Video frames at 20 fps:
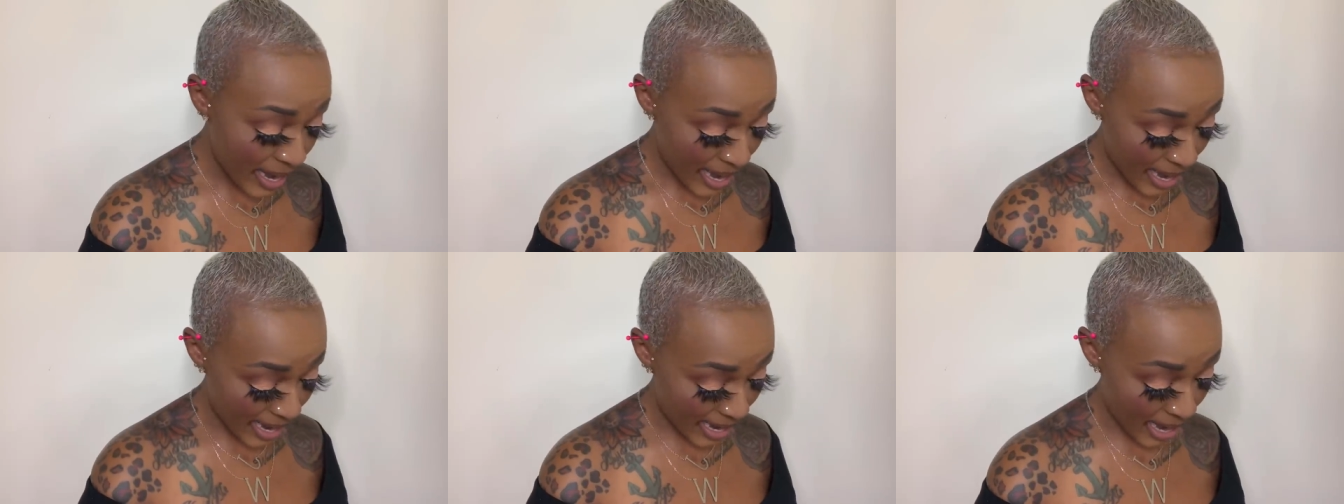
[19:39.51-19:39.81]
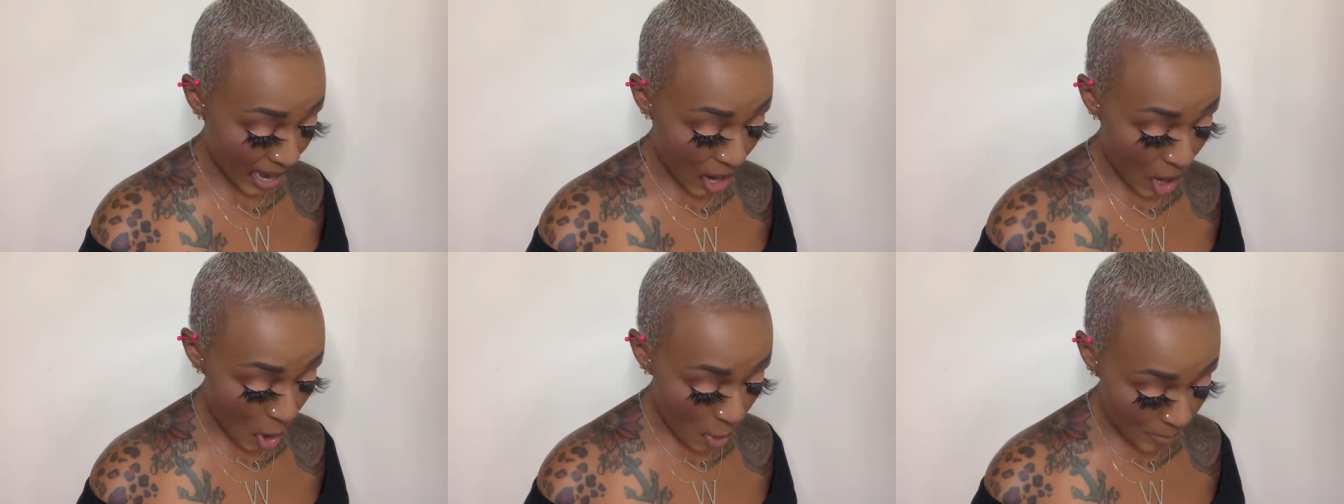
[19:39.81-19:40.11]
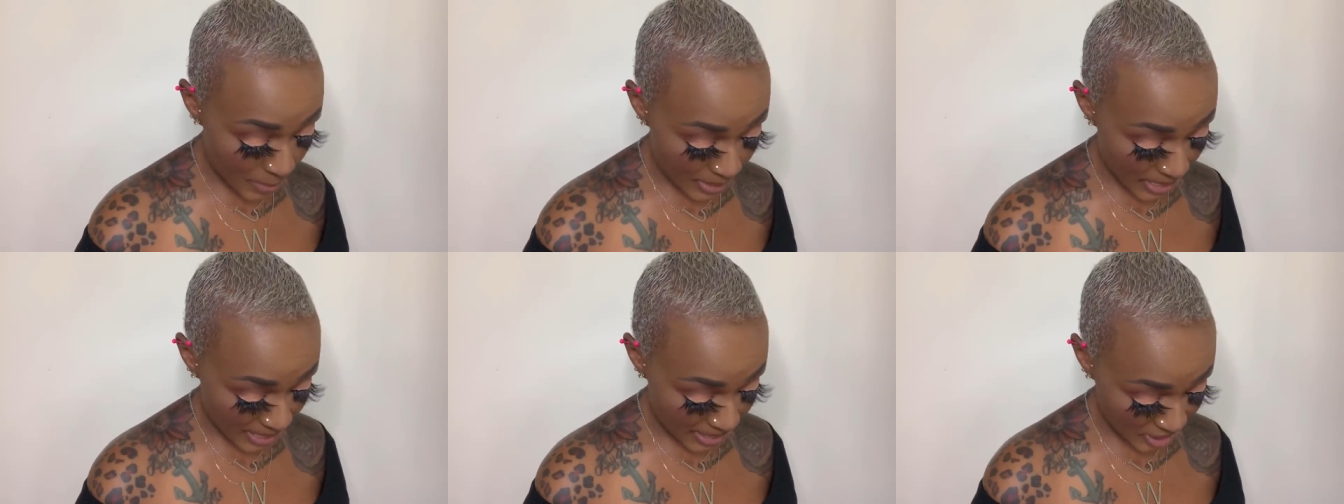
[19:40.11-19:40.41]
and I hope
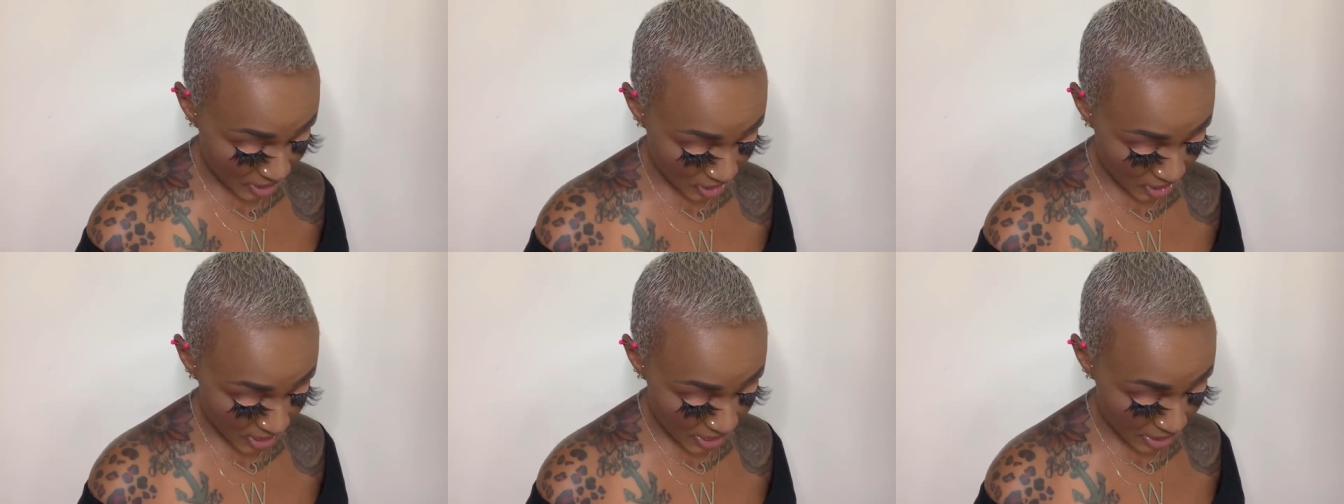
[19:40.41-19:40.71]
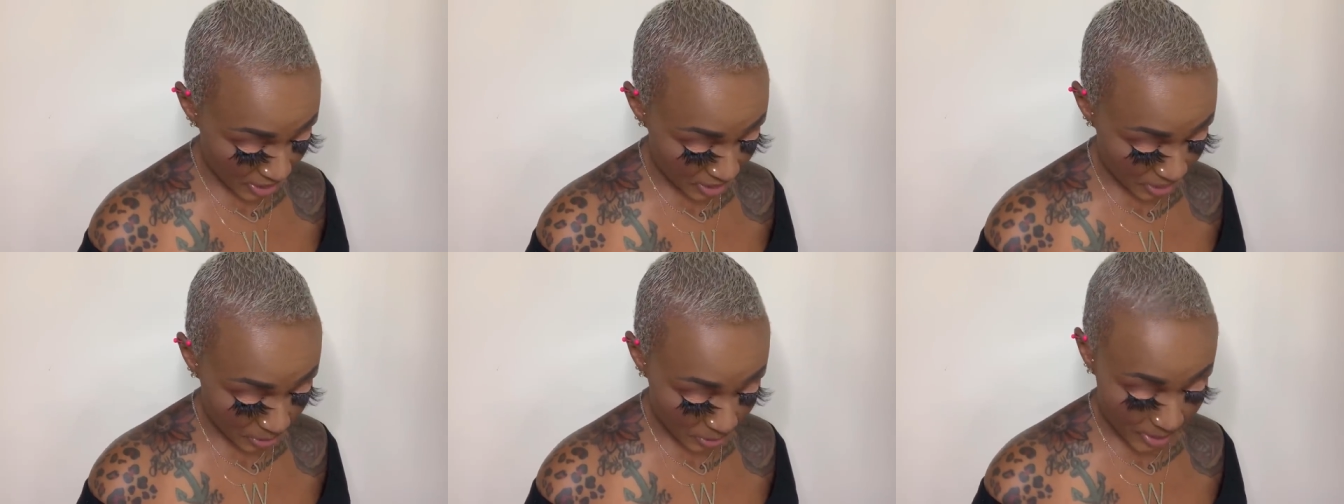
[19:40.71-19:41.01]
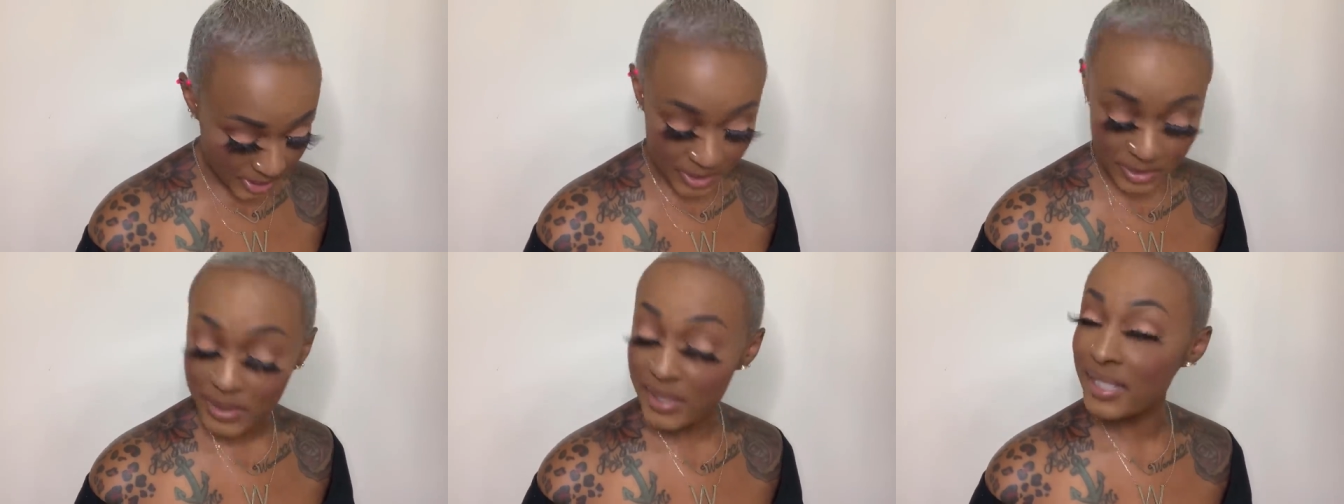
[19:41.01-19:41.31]
it ain't sheer to where
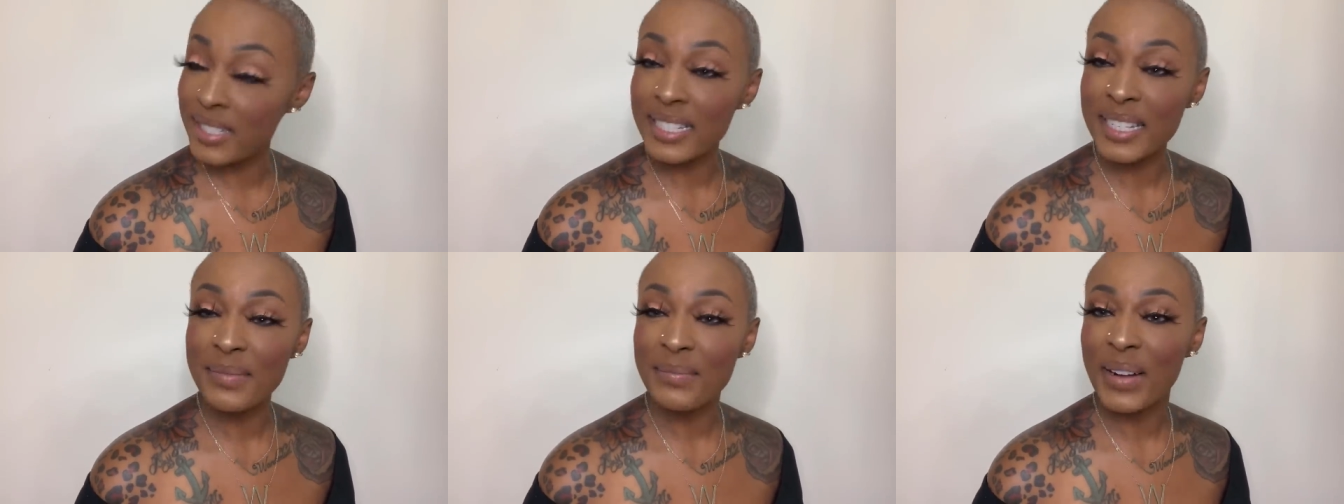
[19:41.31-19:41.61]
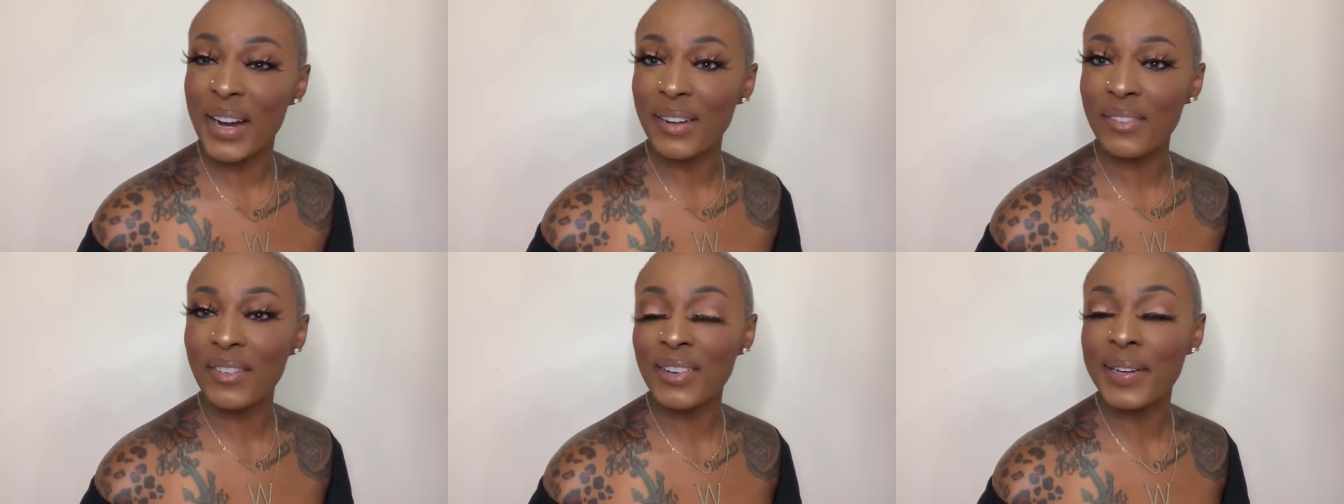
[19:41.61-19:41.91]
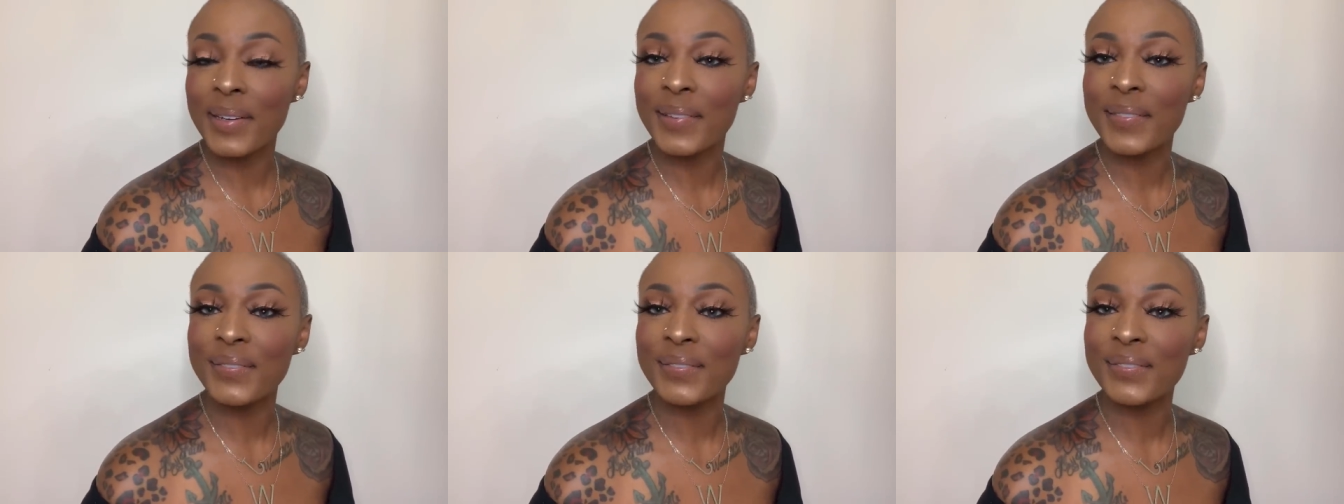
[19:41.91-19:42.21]
you can see my
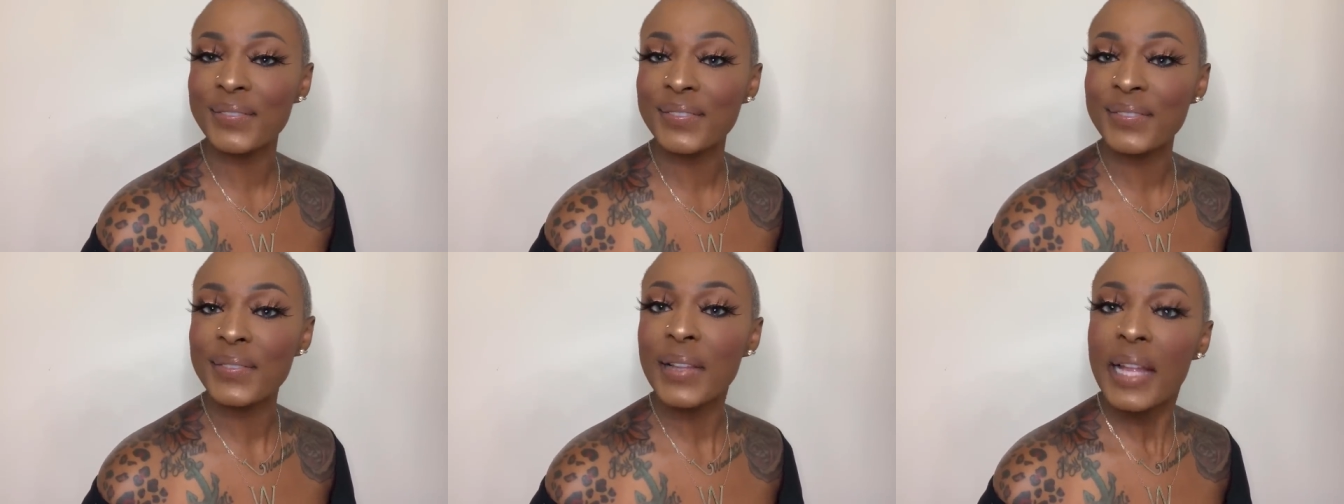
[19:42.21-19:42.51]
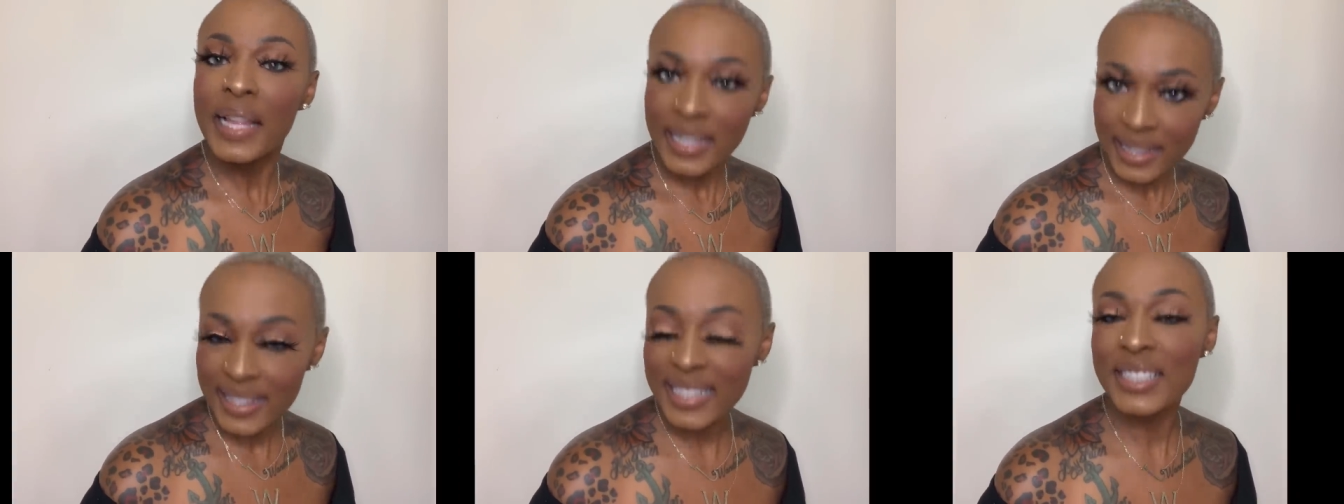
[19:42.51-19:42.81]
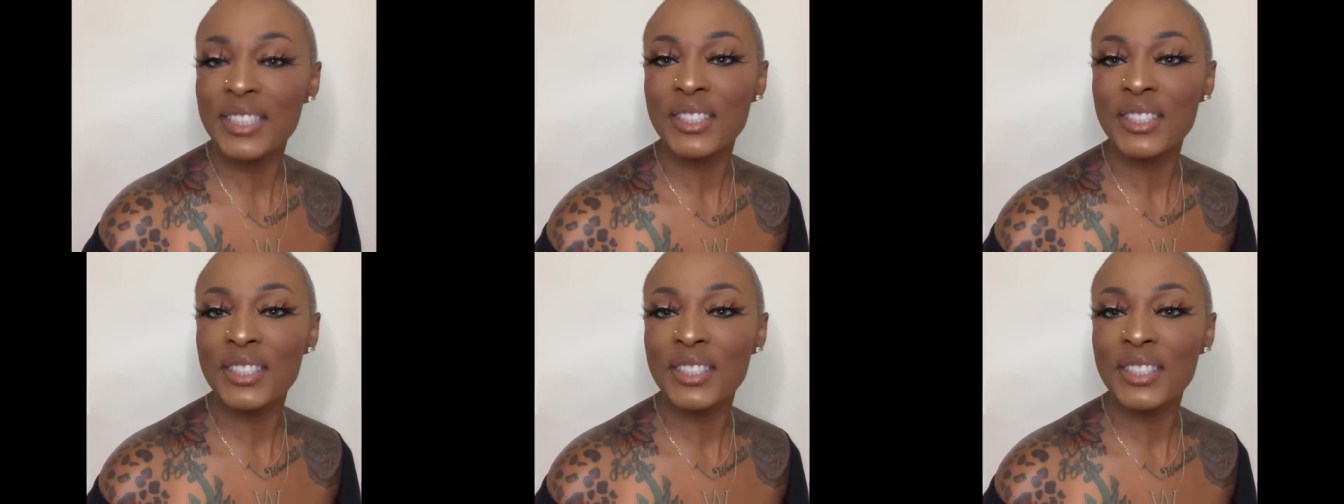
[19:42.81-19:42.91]
rump. Let's